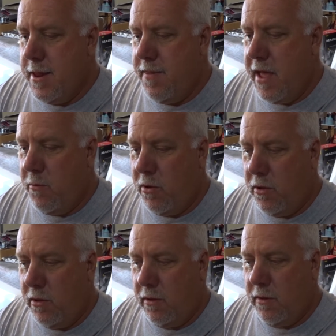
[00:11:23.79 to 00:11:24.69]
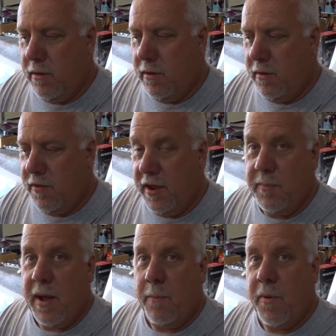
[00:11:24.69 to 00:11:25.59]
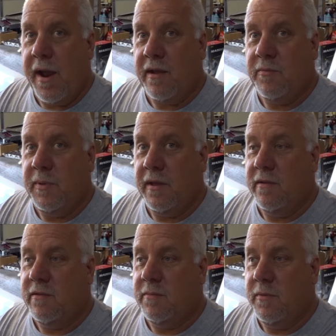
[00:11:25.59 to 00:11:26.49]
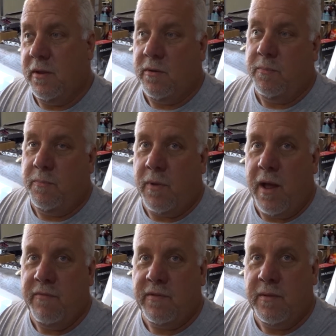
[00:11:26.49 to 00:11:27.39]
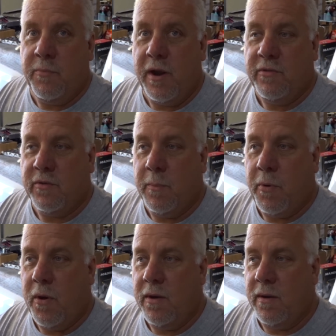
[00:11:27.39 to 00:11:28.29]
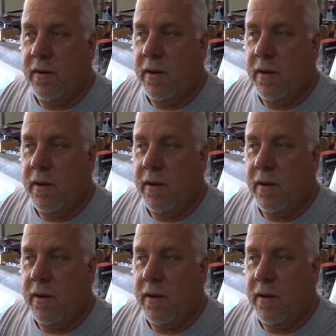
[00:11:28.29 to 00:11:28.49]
They will think about brakes because, you know, obviously brakes are important,